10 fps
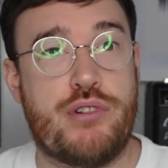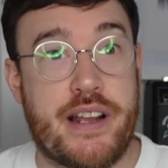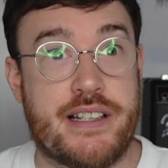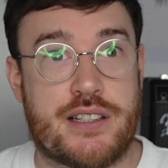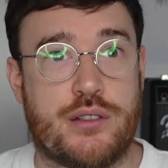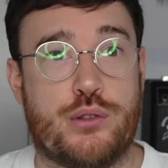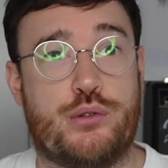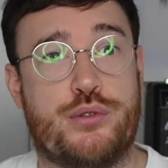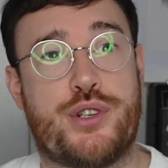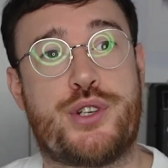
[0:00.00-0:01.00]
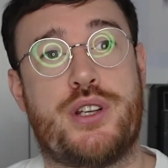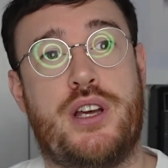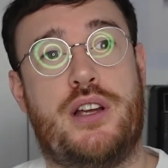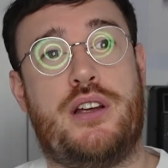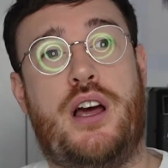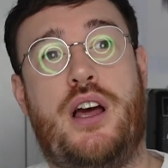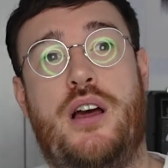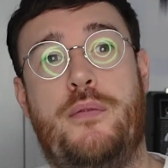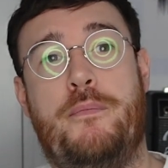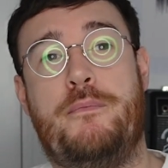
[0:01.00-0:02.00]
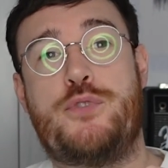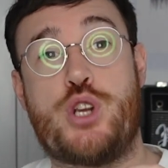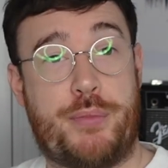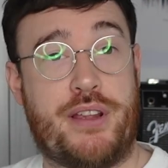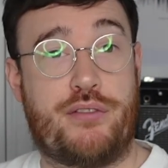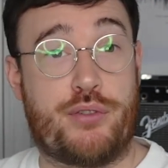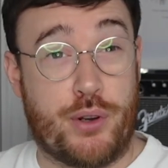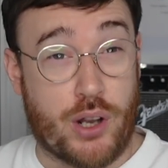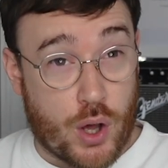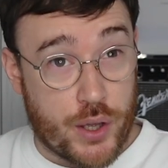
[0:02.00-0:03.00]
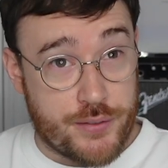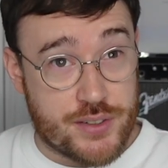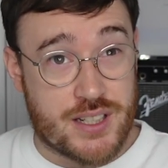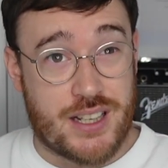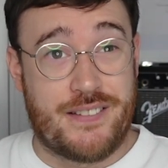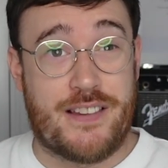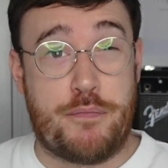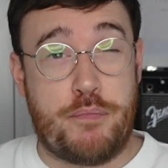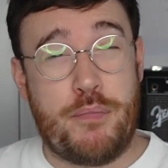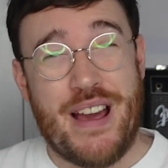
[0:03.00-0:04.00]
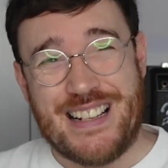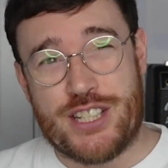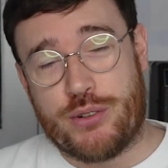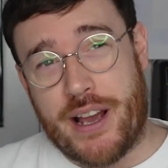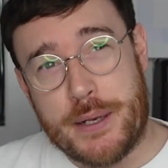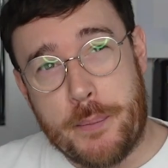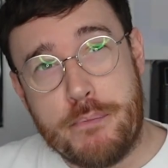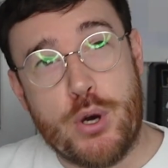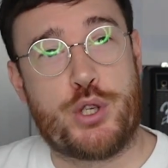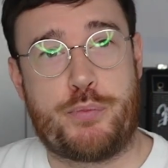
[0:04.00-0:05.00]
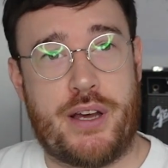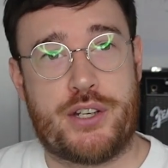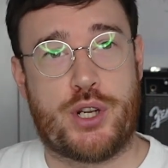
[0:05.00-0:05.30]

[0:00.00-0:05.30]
ready to launch shopping through Lives. They've integrated a much better